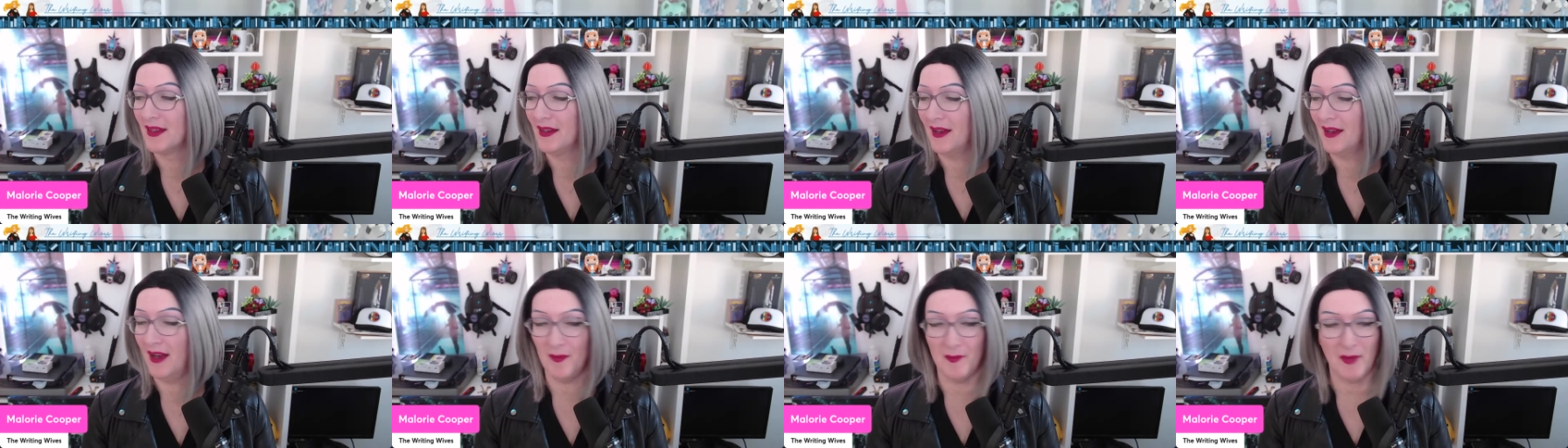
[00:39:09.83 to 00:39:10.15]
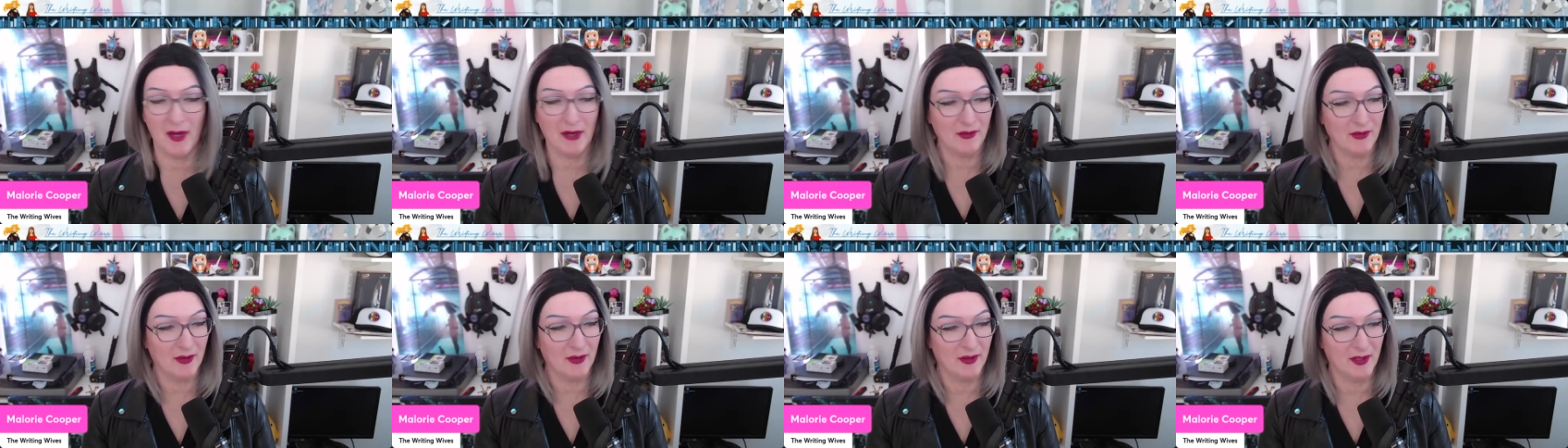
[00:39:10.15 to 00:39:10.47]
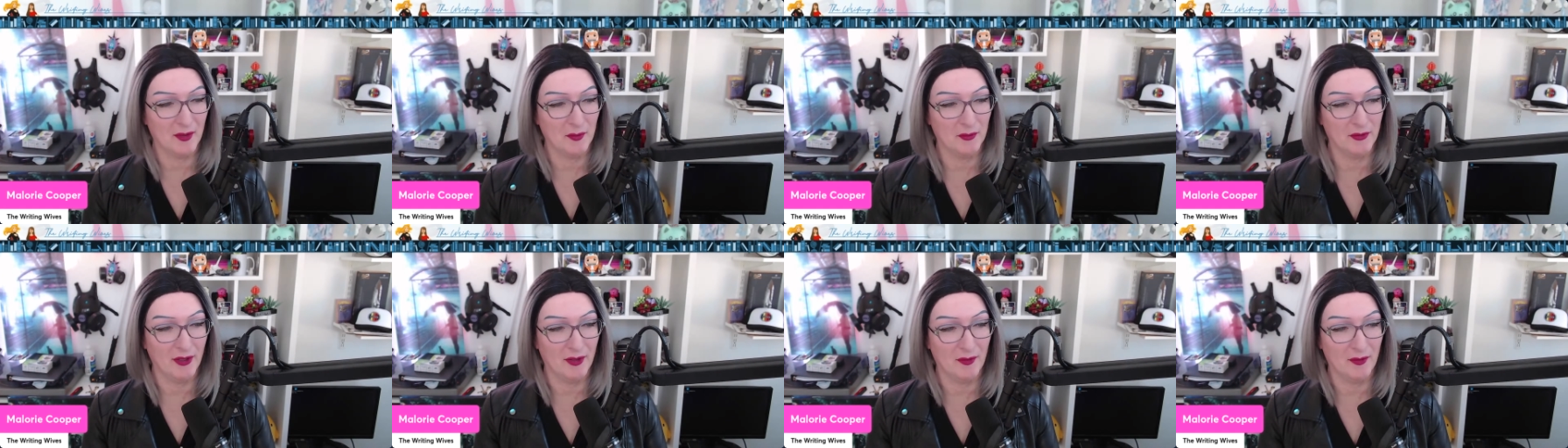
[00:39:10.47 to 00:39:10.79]
Actually, I think it
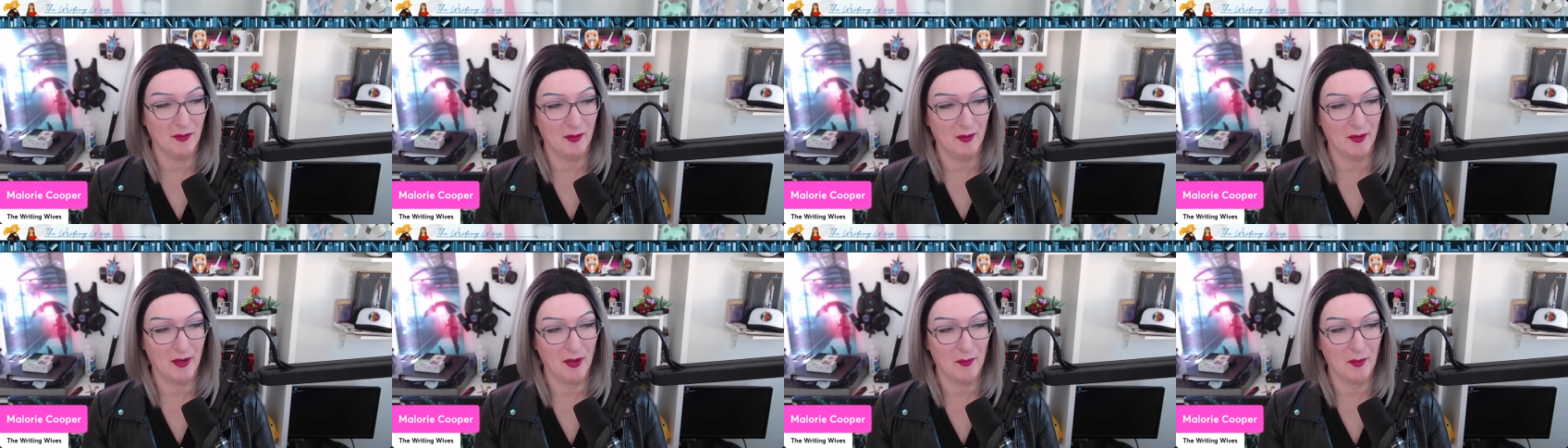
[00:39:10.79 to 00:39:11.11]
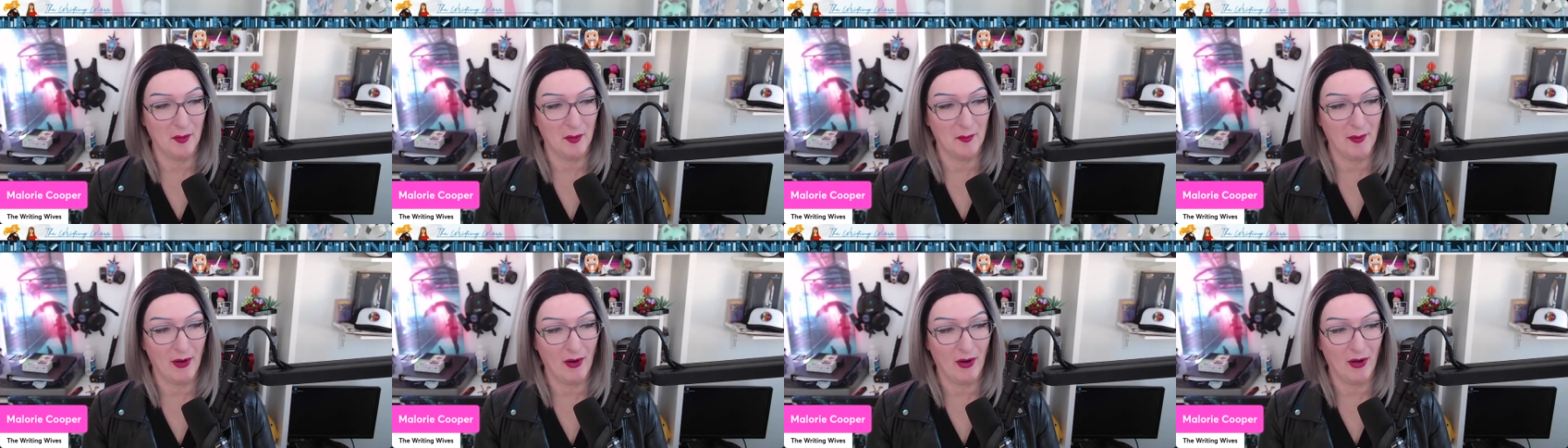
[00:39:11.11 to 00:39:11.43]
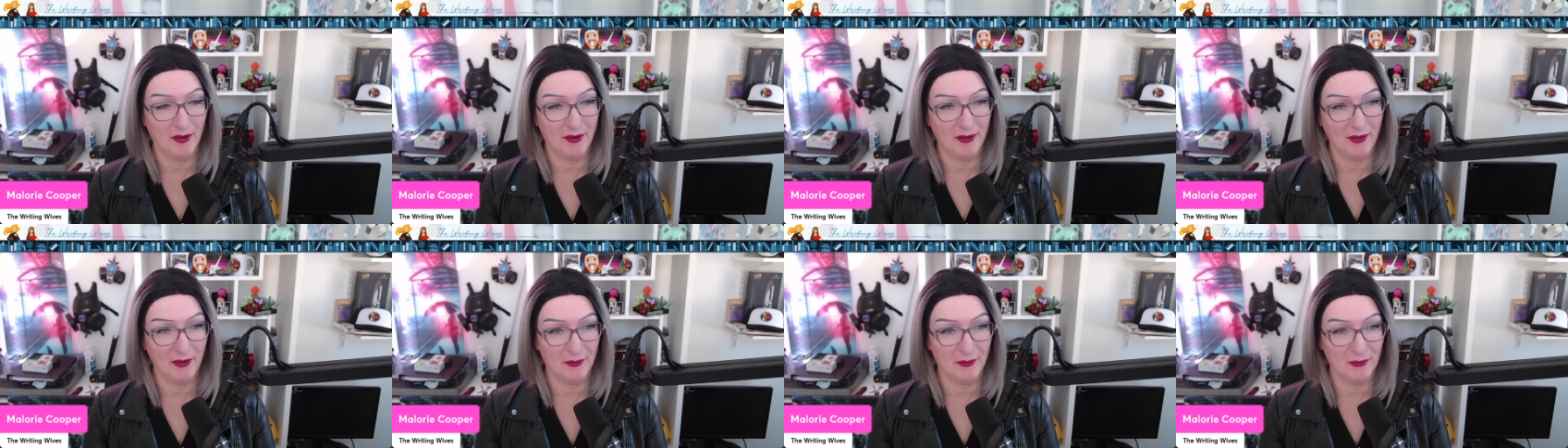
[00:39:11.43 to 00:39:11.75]
would get rid of my
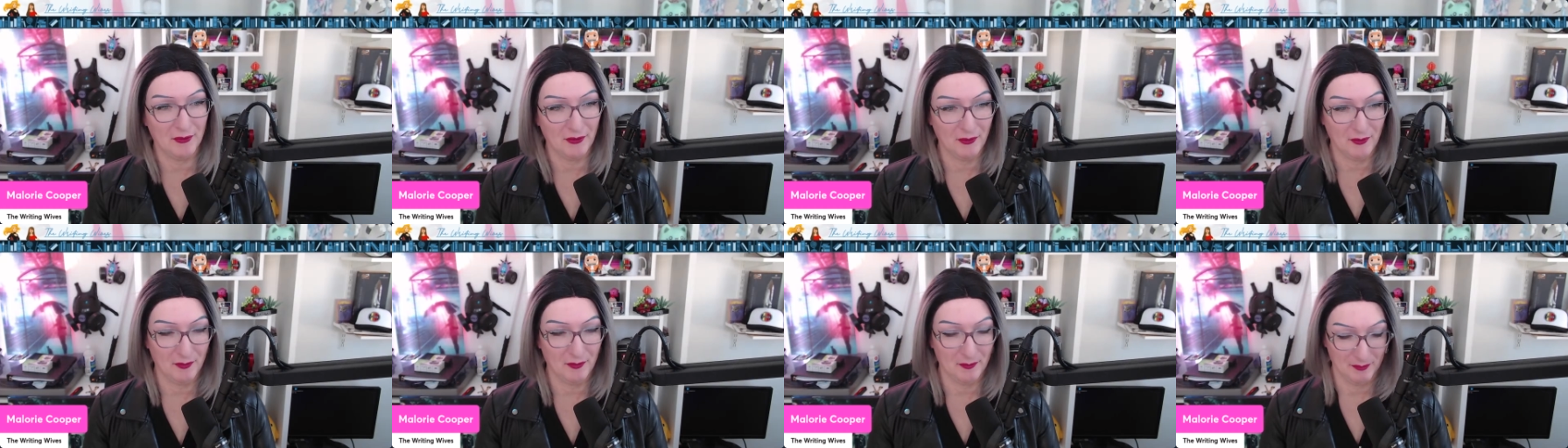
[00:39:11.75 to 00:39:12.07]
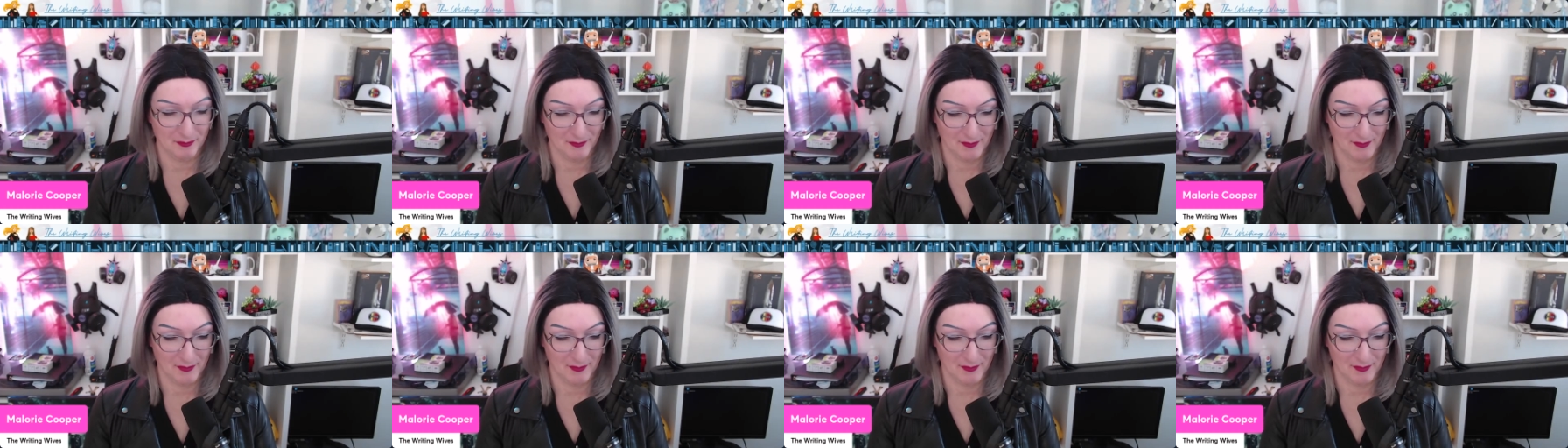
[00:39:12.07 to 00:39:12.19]
audio too.